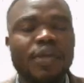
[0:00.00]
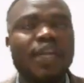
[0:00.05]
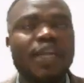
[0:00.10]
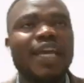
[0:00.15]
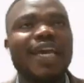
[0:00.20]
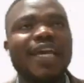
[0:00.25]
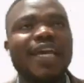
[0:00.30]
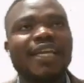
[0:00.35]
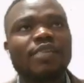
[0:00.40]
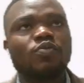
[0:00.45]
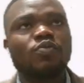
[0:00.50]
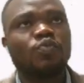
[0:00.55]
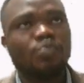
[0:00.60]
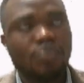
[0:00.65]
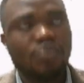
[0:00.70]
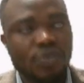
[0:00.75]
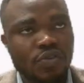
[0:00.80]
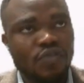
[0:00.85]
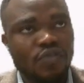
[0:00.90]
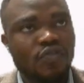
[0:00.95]
And
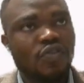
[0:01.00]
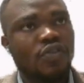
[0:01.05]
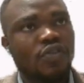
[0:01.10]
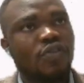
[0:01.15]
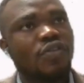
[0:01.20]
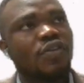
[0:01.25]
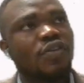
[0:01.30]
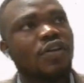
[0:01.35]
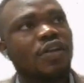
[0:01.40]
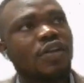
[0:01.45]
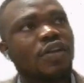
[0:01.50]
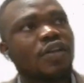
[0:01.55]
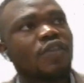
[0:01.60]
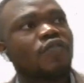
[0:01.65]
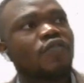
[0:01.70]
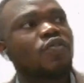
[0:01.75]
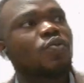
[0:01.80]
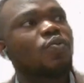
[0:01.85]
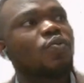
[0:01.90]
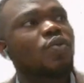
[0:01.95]
beautiful thing,
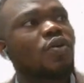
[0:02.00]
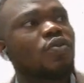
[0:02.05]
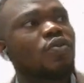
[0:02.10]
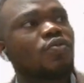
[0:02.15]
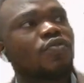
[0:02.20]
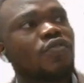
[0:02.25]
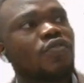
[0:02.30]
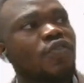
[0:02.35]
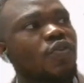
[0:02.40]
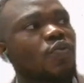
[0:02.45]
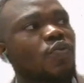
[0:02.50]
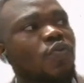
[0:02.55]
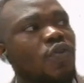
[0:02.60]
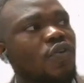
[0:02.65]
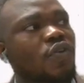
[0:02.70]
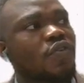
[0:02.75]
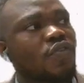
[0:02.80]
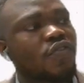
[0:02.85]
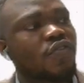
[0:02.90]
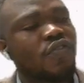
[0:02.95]
if you want to see what
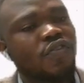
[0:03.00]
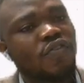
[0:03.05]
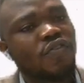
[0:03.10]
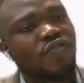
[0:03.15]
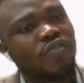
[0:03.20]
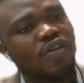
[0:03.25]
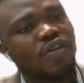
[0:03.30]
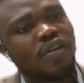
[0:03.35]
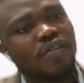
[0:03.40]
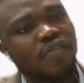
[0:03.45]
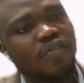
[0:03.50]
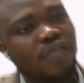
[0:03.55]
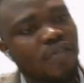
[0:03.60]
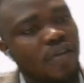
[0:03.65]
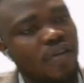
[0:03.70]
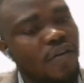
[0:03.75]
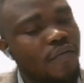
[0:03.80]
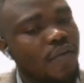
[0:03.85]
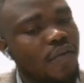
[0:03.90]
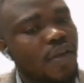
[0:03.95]
your children are
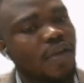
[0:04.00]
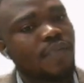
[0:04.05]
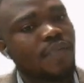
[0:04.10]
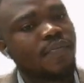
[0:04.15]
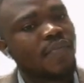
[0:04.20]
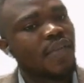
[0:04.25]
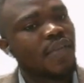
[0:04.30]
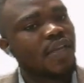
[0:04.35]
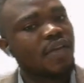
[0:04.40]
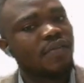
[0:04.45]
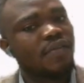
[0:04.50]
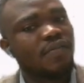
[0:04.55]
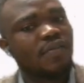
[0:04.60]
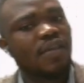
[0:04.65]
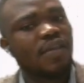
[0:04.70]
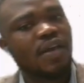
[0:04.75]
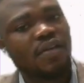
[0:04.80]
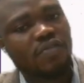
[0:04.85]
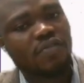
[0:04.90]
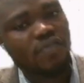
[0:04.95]
solving, is
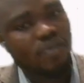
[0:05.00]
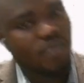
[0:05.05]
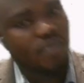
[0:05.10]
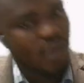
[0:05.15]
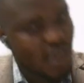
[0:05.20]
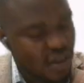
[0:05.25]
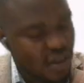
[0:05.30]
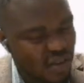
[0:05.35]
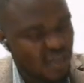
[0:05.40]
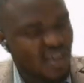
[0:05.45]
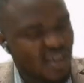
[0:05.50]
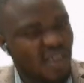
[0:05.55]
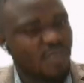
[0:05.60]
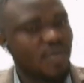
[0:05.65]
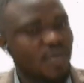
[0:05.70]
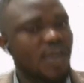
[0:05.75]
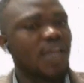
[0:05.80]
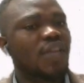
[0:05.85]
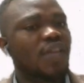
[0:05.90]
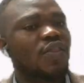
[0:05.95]
that someone like you can
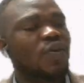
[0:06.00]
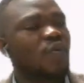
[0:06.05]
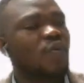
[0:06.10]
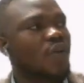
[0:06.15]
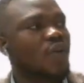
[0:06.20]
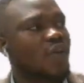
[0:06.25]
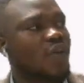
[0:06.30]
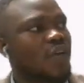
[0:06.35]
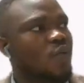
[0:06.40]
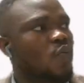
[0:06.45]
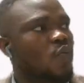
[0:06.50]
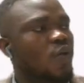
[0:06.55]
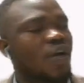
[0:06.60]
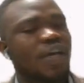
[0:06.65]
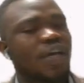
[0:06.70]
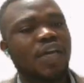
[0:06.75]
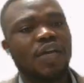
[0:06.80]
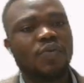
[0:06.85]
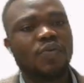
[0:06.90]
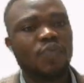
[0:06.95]
monitor what they're
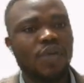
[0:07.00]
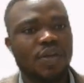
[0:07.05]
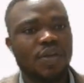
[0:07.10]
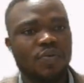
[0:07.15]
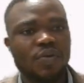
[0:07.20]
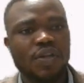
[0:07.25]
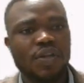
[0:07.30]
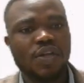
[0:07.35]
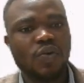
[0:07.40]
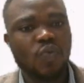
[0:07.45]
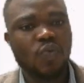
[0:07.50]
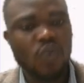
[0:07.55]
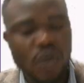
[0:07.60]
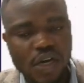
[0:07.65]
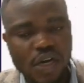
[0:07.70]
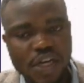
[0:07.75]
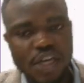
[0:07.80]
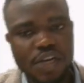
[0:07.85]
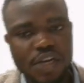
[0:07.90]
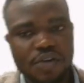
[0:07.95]
working with, what they're
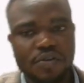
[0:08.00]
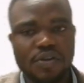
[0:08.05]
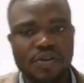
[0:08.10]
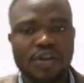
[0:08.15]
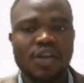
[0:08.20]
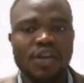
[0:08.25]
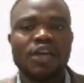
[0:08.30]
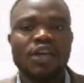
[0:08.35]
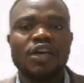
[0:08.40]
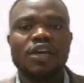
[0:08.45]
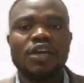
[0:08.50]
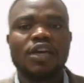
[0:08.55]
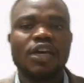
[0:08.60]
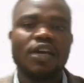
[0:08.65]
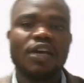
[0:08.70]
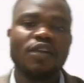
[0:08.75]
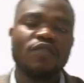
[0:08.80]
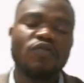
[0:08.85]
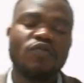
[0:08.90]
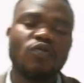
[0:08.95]
working on,
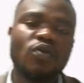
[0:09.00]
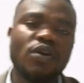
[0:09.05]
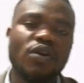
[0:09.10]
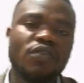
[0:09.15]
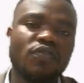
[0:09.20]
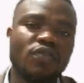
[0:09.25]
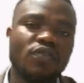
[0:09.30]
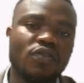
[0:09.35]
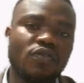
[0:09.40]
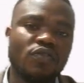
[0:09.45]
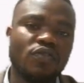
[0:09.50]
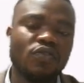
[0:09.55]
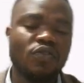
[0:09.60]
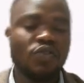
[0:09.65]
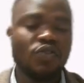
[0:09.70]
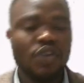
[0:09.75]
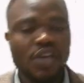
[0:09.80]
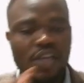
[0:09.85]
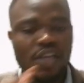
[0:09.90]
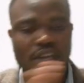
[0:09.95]
kind of question. So
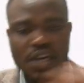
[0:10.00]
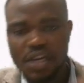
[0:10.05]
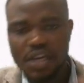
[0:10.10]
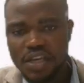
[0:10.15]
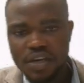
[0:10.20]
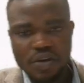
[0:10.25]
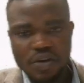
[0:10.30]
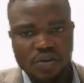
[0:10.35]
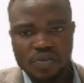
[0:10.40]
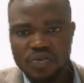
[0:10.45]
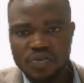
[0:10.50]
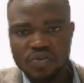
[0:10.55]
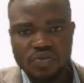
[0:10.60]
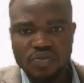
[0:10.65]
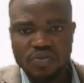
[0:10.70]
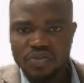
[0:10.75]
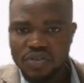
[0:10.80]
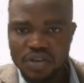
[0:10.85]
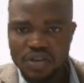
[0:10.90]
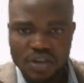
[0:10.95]
you can hire a
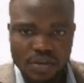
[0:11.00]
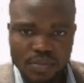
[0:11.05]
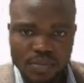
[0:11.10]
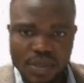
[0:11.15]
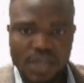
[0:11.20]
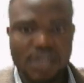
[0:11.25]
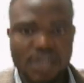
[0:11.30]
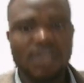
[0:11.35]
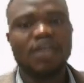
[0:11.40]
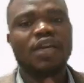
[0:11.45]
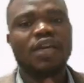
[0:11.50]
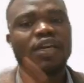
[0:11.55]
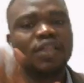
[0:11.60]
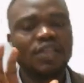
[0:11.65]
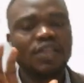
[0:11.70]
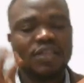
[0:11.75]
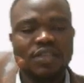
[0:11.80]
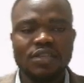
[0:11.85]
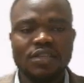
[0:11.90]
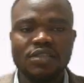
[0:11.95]
tutor, but
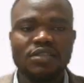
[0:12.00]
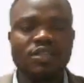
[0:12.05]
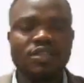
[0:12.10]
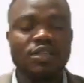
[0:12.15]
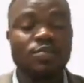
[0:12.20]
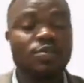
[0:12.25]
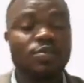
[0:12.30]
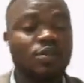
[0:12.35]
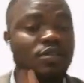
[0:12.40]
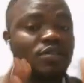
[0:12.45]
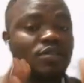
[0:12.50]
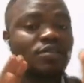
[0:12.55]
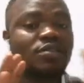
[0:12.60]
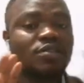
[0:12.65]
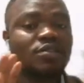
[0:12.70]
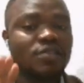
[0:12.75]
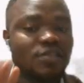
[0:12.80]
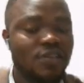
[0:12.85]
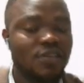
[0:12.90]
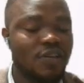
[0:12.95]
this is cheap. This is
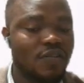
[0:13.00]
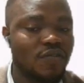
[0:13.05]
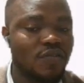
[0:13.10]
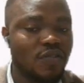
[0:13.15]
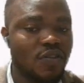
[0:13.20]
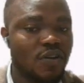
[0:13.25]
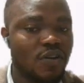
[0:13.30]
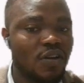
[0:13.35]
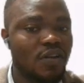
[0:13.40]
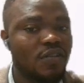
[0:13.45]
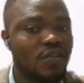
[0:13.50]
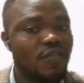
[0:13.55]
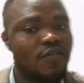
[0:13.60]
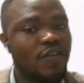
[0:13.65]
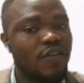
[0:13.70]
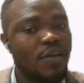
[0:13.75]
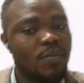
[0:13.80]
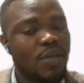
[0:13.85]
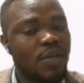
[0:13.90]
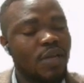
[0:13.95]
just $7.
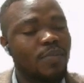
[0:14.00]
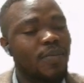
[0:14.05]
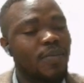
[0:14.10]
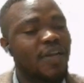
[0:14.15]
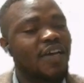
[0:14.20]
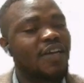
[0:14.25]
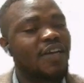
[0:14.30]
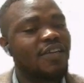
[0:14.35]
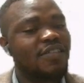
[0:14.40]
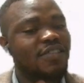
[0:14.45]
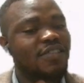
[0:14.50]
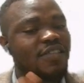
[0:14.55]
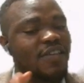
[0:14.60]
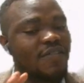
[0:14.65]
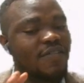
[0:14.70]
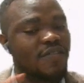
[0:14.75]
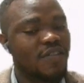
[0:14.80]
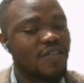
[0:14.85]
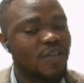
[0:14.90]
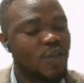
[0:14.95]
Family plan is
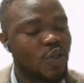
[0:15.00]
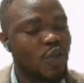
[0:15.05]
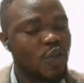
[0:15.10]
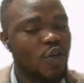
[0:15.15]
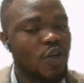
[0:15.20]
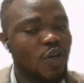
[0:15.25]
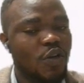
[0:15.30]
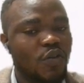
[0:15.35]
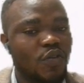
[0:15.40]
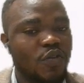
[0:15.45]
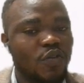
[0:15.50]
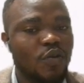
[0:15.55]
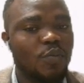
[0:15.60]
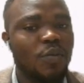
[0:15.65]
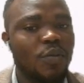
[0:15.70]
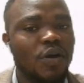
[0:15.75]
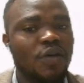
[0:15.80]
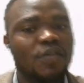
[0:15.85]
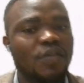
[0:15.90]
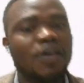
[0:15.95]
$17 a
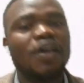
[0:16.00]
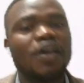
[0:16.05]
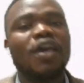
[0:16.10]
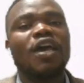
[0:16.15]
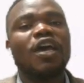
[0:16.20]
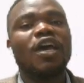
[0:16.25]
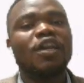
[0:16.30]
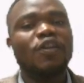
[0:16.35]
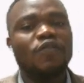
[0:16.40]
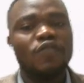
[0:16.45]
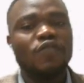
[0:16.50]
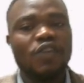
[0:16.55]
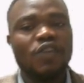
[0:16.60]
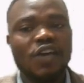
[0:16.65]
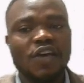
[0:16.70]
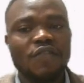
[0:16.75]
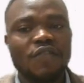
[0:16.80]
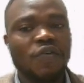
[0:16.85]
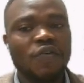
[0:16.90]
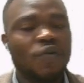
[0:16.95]
month, and if you
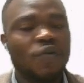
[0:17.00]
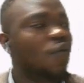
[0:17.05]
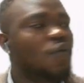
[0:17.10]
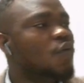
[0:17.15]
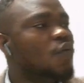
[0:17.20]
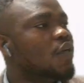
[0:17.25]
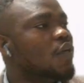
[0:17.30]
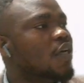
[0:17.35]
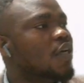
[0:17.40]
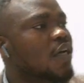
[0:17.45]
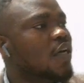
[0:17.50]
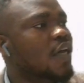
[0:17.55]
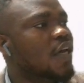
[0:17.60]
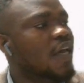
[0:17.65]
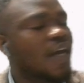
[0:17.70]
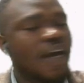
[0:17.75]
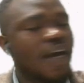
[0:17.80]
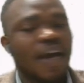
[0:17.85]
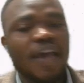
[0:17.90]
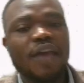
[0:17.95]
have your own
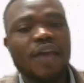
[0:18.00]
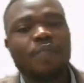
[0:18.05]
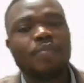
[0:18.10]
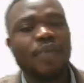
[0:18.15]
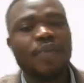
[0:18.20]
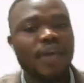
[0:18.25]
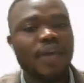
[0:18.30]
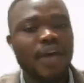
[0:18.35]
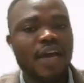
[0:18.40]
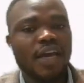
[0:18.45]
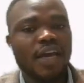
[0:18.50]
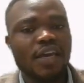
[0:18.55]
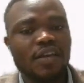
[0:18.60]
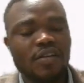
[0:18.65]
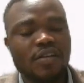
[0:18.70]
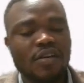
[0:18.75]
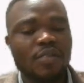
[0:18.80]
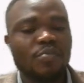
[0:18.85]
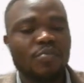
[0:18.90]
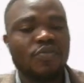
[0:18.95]
AI API, it
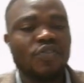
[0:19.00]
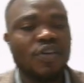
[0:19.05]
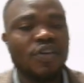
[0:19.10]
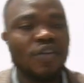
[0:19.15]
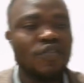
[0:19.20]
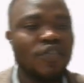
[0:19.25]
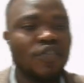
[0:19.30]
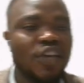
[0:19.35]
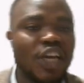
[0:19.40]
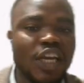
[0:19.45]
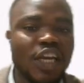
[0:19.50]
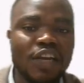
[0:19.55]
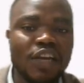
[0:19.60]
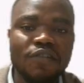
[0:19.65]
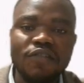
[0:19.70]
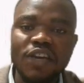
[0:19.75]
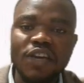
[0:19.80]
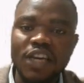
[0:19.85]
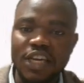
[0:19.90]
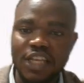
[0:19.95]
comes down
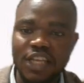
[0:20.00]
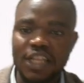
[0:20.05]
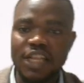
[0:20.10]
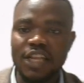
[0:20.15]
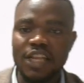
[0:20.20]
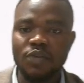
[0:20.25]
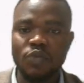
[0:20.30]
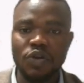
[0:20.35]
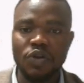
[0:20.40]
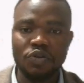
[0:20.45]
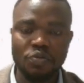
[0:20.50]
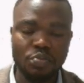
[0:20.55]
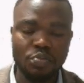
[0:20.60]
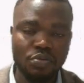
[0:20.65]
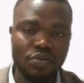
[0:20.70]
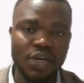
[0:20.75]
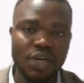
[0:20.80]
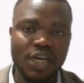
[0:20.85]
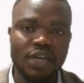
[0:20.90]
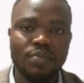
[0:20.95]
significantly when you
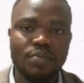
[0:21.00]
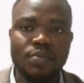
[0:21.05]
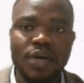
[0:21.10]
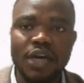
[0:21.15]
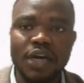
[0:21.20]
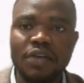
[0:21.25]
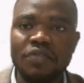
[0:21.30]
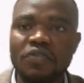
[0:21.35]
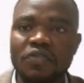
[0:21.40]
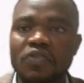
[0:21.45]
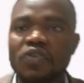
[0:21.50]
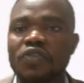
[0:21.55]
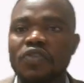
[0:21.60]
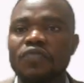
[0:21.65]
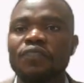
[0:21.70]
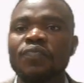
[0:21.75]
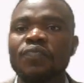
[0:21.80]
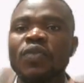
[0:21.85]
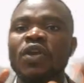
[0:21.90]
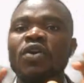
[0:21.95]
put out by yourself.
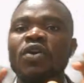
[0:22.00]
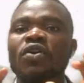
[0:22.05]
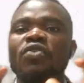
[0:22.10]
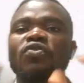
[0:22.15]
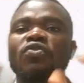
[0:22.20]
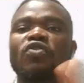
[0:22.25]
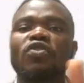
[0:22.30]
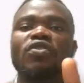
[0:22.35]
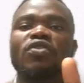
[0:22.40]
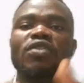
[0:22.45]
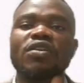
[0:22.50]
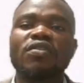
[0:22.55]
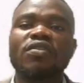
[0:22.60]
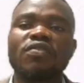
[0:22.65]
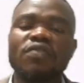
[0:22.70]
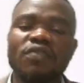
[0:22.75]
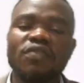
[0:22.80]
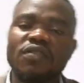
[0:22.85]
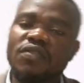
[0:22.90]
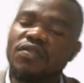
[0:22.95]
So
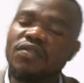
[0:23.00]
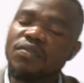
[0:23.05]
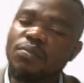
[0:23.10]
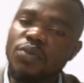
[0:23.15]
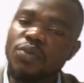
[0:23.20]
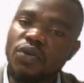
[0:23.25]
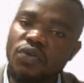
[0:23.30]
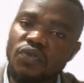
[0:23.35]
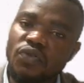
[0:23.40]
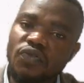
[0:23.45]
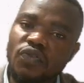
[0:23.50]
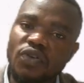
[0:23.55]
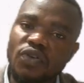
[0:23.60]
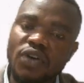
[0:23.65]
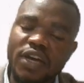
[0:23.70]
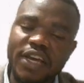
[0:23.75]
it's beautiful.